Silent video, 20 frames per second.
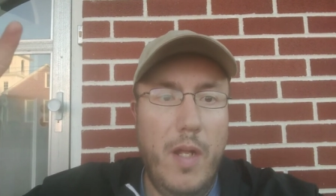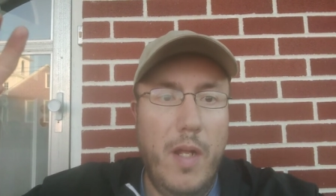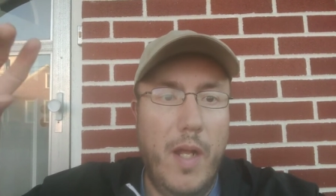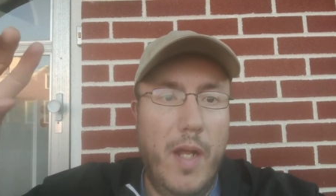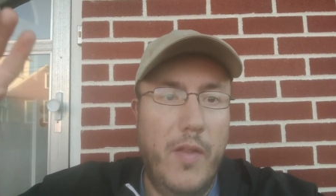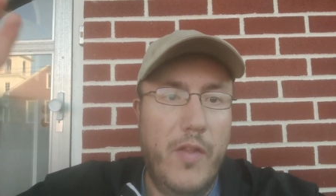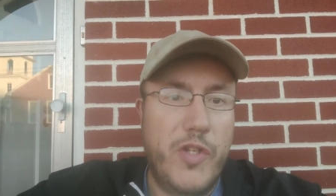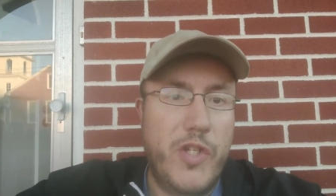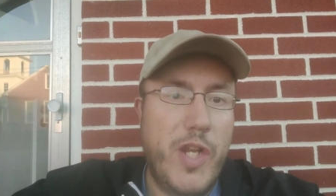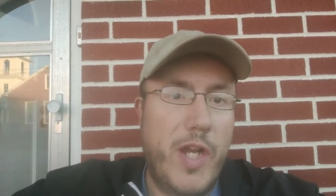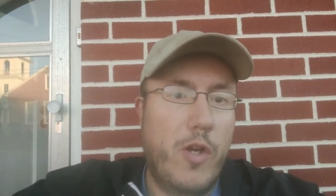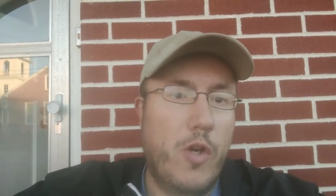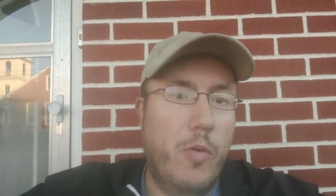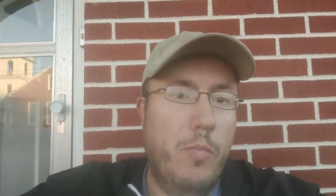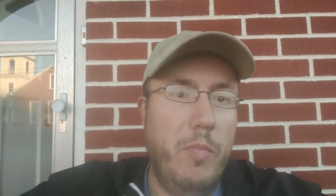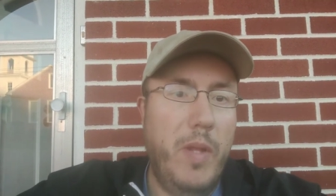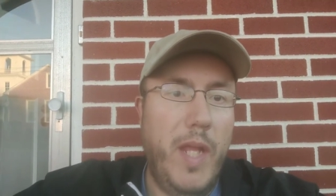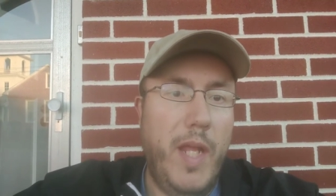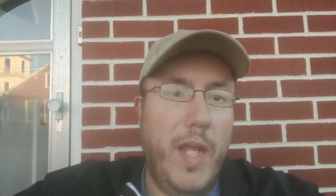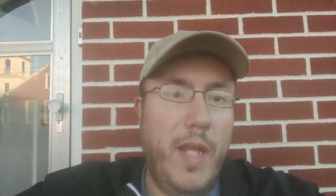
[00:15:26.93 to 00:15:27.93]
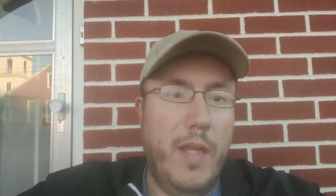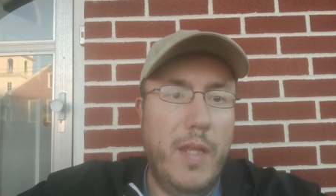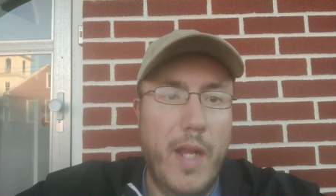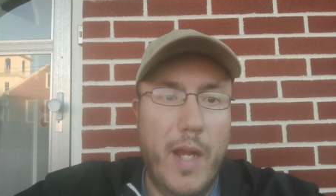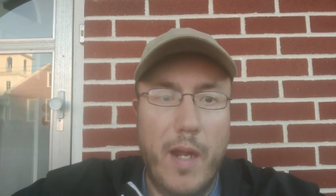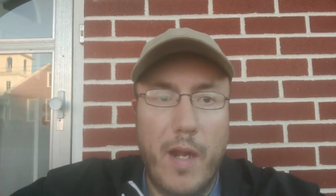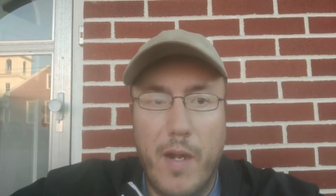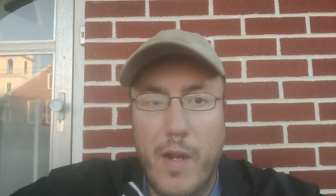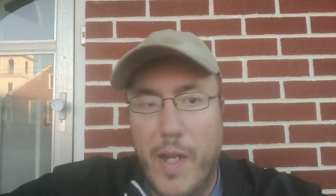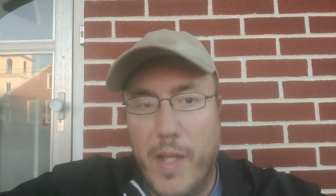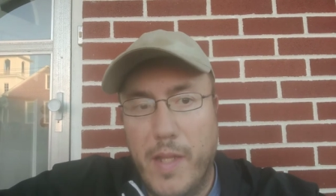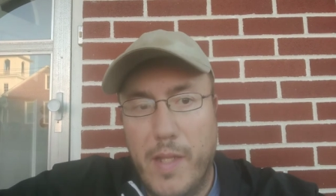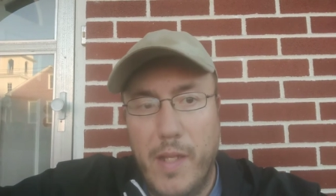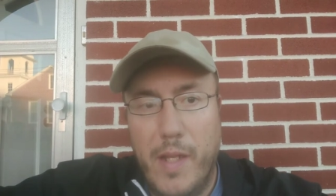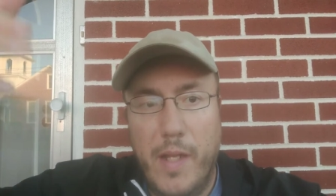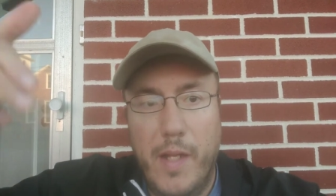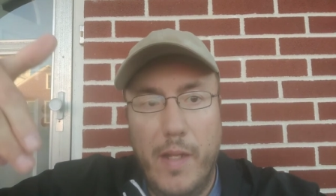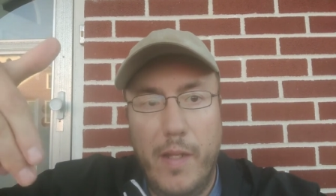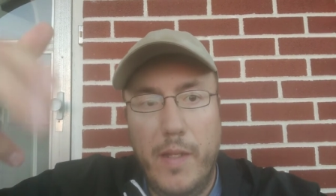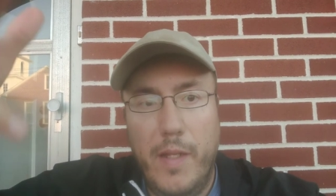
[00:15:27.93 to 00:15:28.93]
uh, the General Meade there at
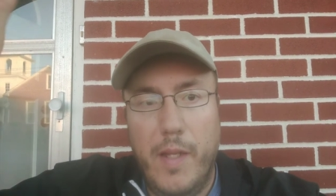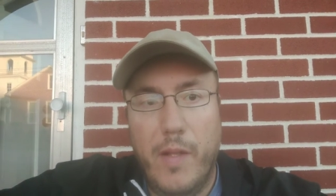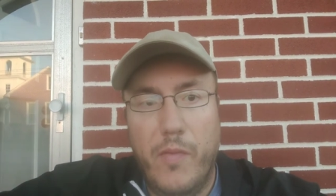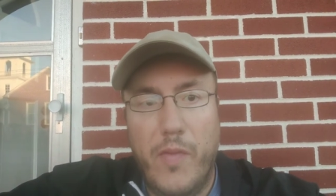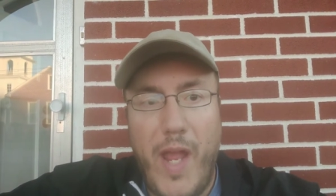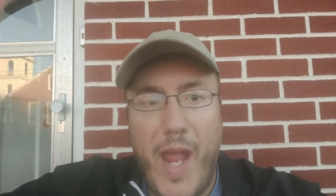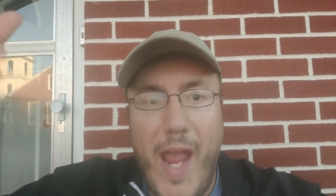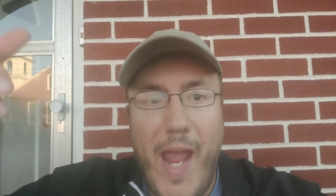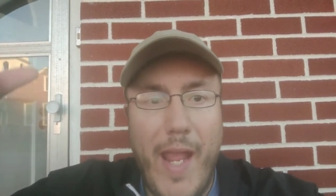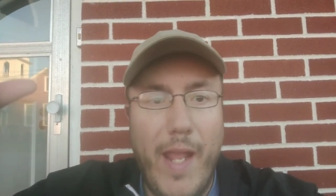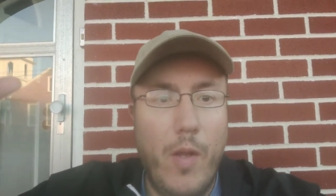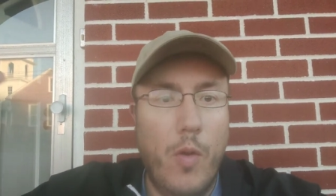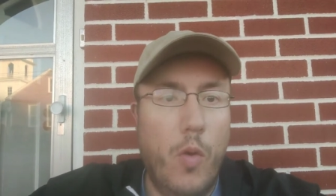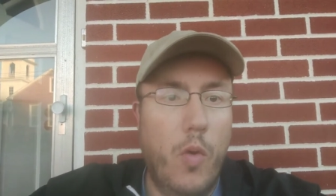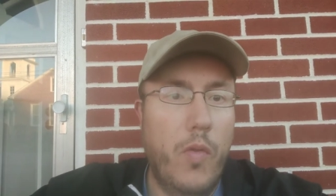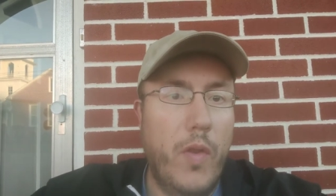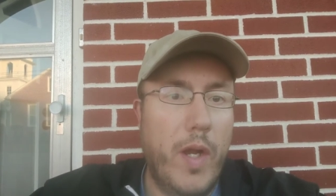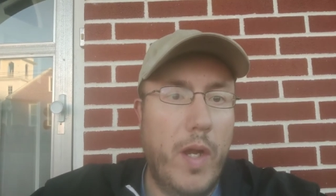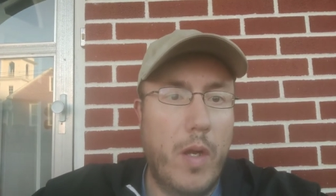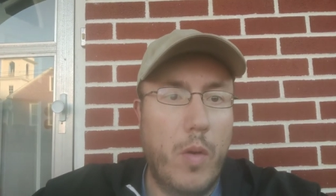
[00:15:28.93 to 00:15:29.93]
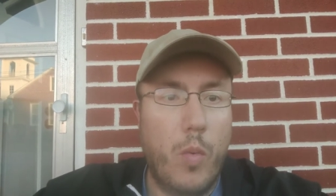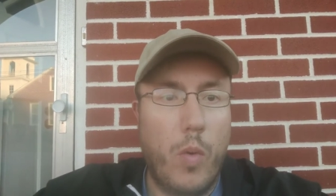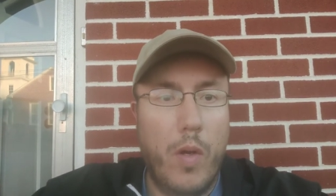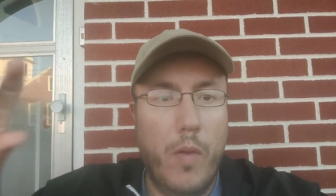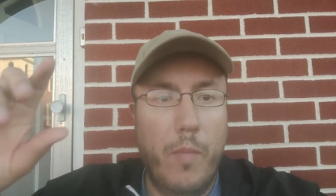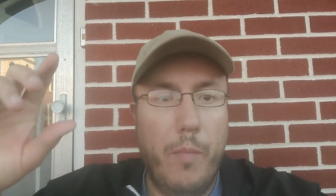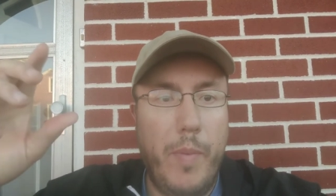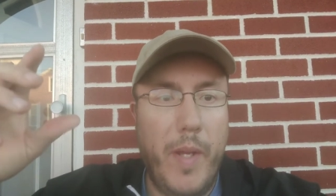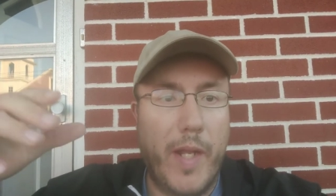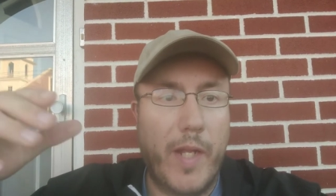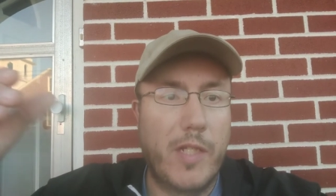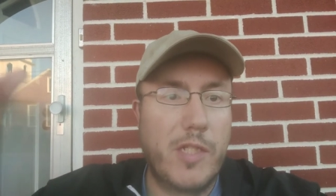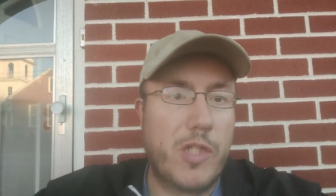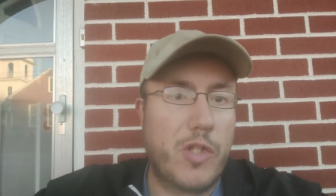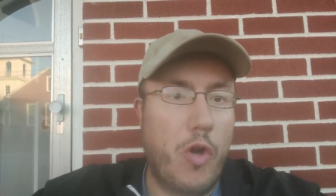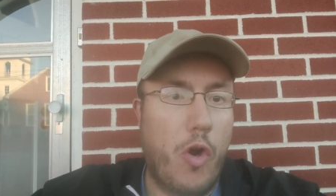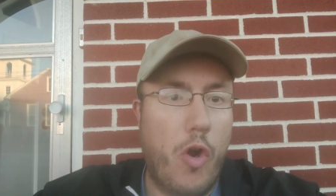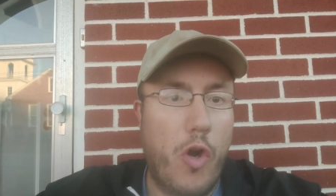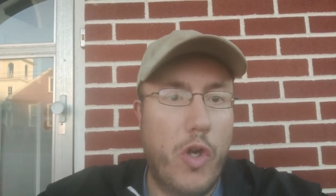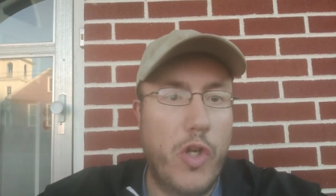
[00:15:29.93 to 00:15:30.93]
the you know the angle there where Pickett's
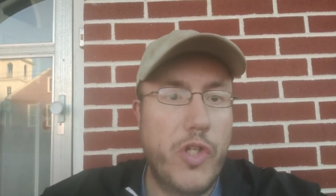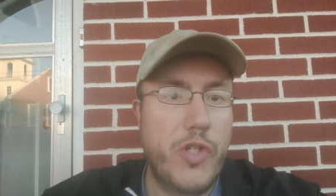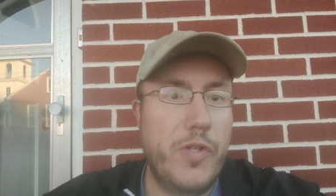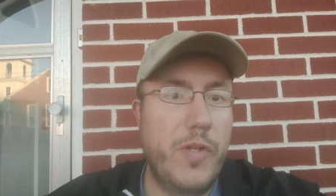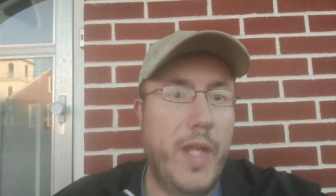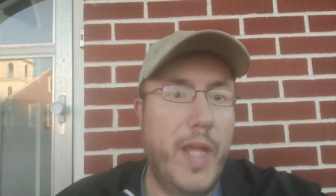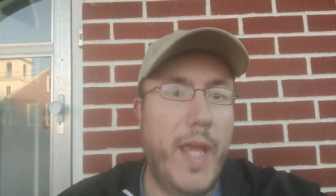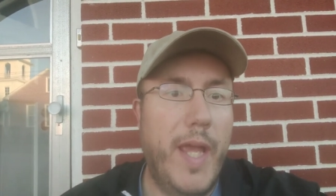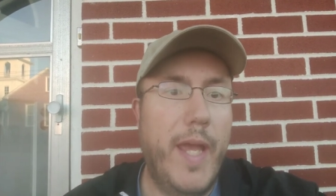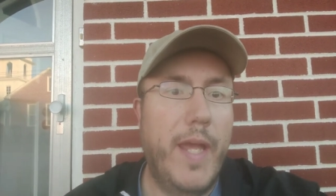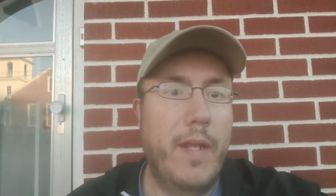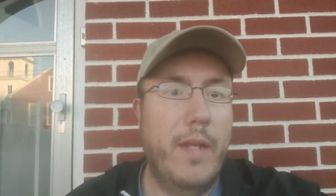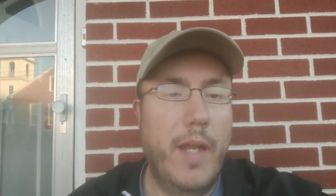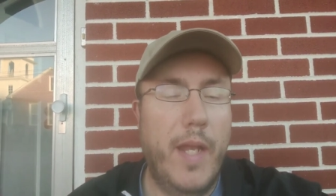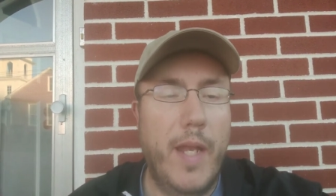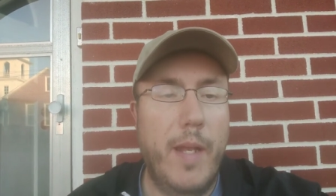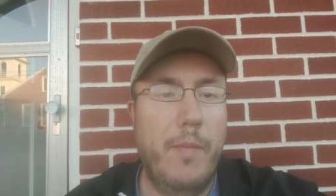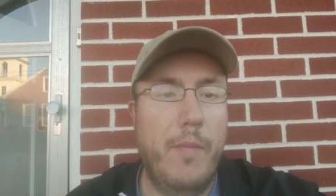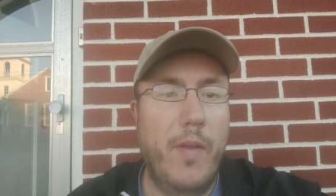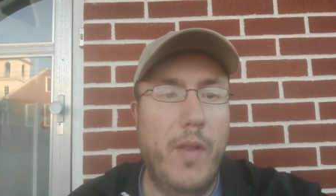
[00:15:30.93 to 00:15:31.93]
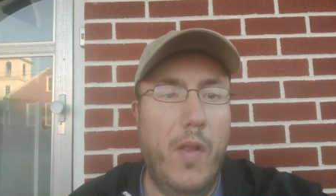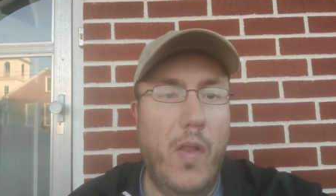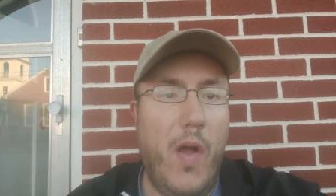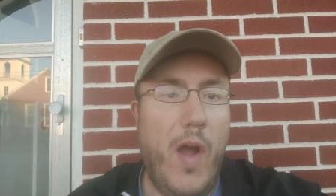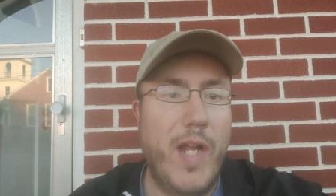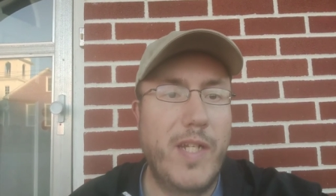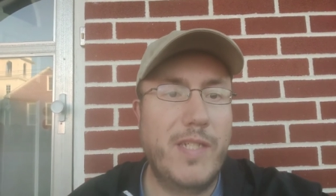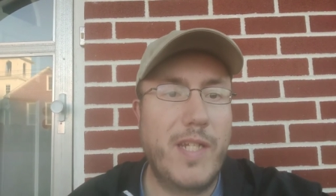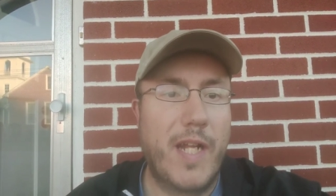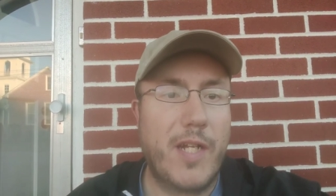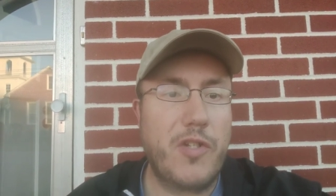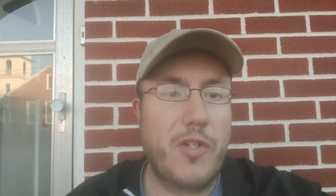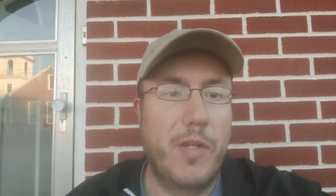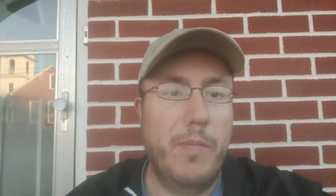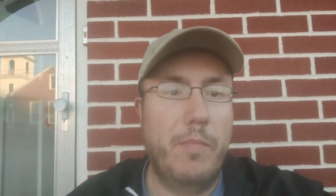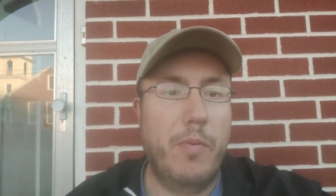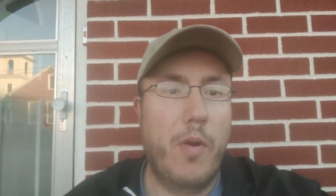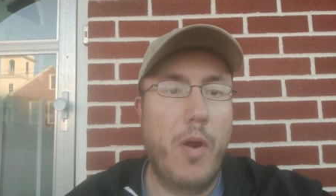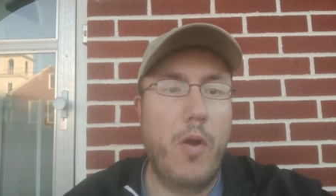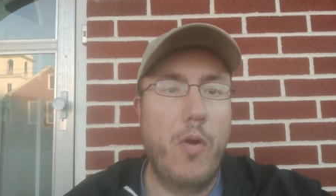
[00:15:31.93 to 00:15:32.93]
charge hit and it, the lines
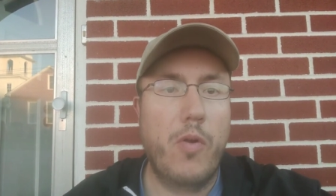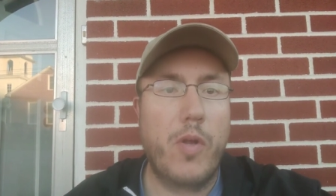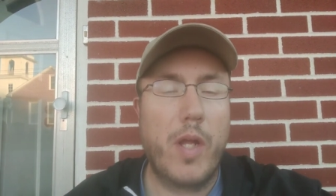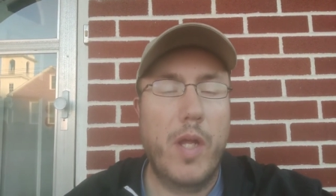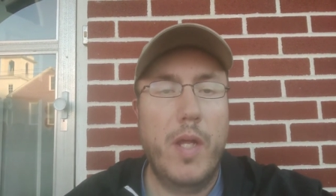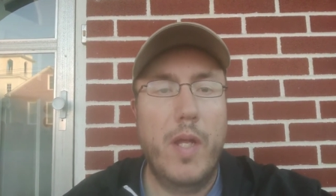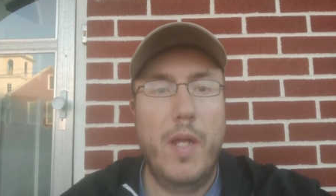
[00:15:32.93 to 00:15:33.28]
actually broke.